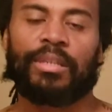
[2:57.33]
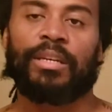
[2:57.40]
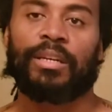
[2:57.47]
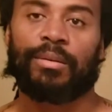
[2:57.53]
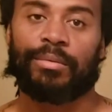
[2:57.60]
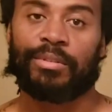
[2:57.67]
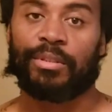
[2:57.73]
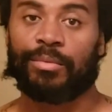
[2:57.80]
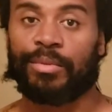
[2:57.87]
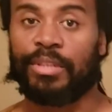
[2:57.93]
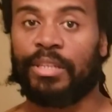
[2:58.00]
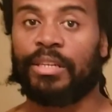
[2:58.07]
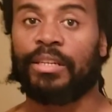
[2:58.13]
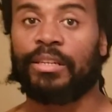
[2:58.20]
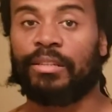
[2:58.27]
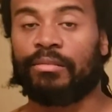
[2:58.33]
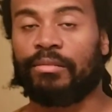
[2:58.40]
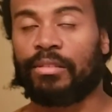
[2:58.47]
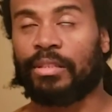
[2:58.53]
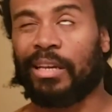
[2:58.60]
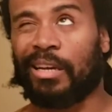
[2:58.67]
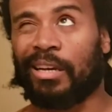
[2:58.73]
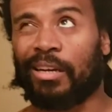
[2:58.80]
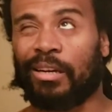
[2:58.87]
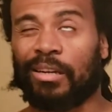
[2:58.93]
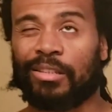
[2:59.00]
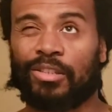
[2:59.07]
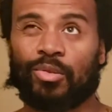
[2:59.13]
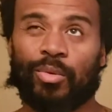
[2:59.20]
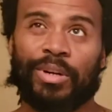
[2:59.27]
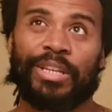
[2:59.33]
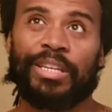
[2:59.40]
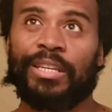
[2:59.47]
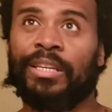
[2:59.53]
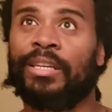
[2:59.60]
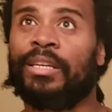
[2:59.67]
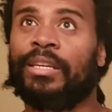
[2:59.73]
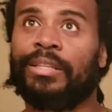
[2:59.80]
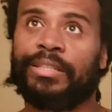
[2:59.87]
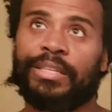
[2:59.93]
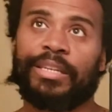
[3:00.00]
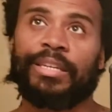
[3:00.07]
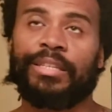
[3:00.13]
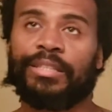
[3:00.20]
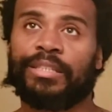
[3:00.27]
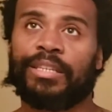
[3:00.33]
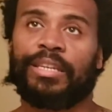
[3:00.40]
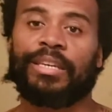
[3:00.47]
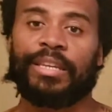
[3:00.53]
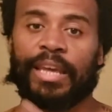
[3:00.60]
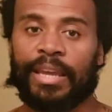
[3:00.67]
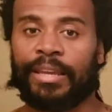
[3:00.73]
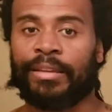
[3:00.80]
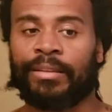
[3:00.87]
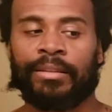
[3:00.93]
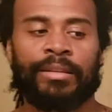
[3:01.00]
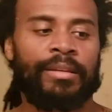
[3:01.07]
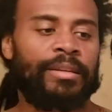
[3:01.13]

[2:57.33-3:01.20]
Yeah, so we did 20, 10, 10, 8.